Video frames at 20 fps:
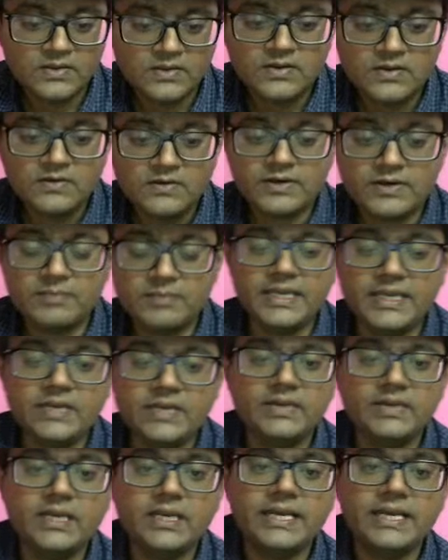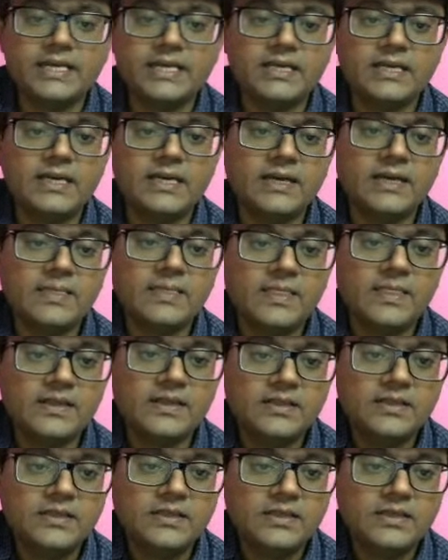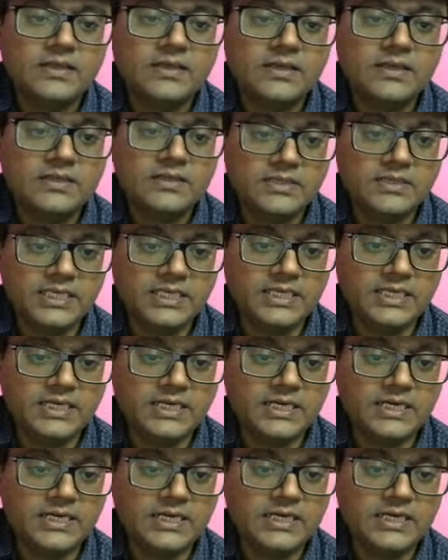From here we will get the